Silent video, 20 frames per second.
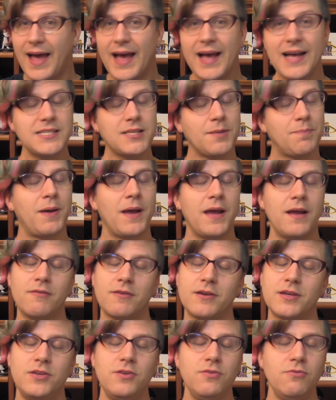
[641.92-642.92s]
As a
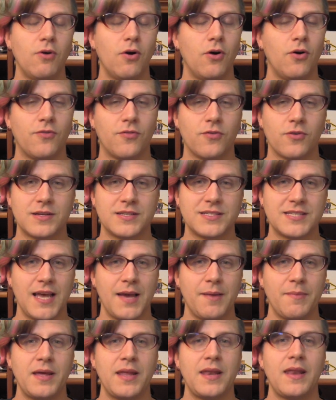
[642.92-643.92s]
parent, you
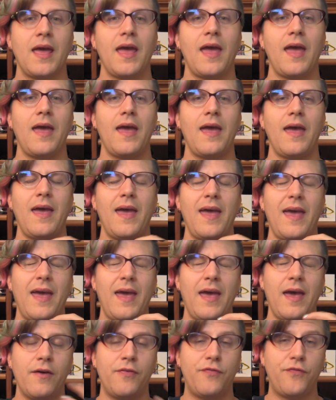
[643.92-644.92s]
overexamine
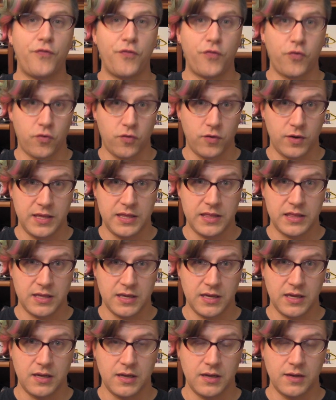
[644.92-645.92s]

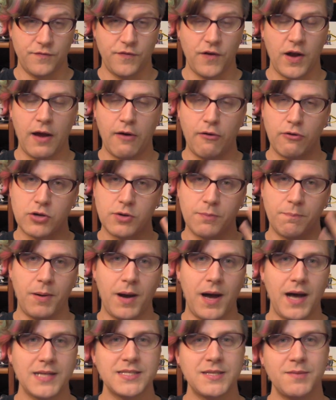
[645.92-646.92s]
everything for how it could
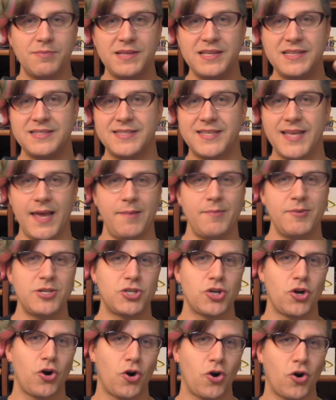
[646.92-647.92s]
possibly
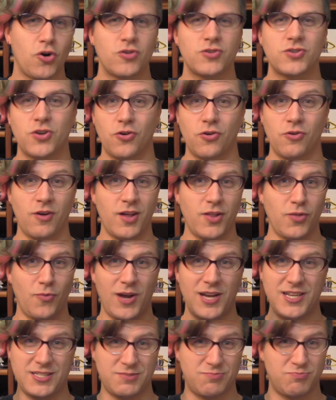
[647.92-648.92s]
damage, hurt, or
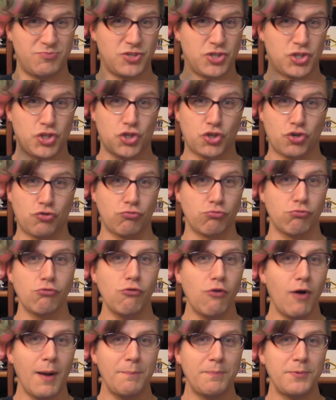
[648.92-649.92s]
otherwise
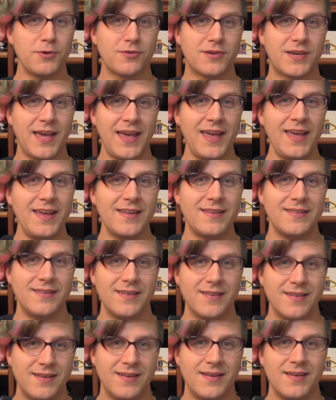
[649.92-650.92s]
screw up your
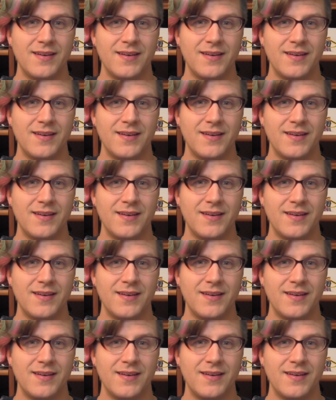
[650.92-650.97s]
kid.